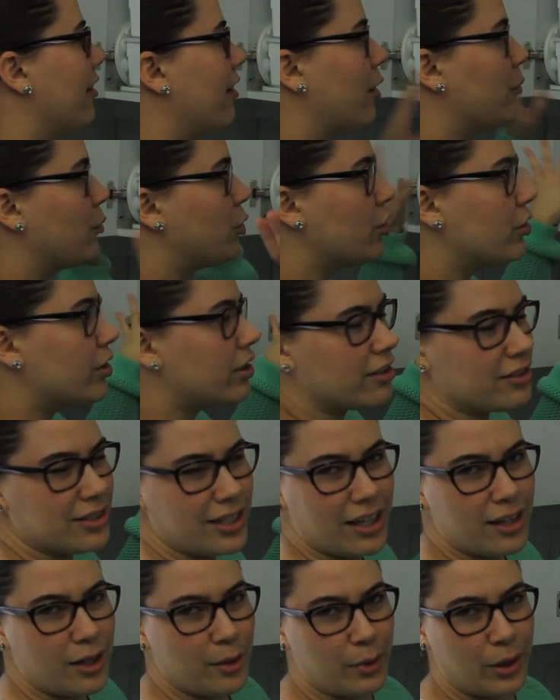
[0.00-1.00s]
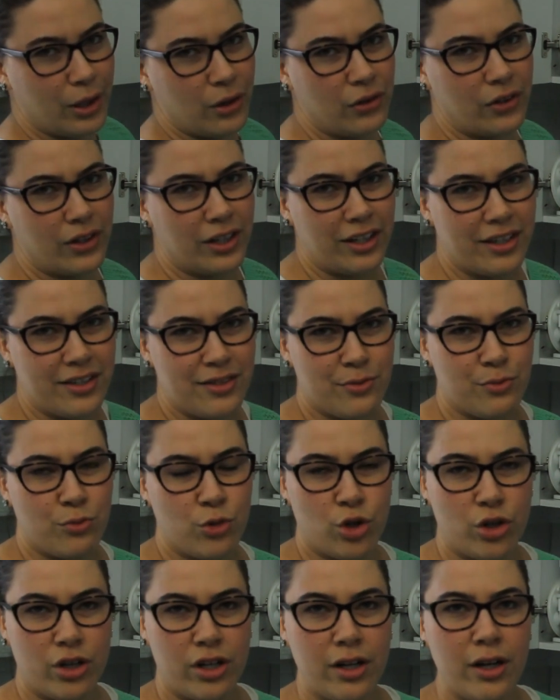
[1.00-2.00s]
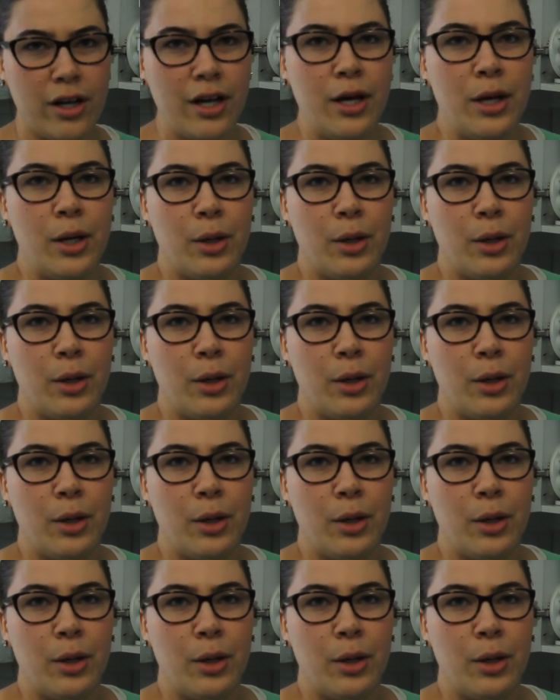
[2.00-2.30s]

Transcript: I'm not gonna tell about these more,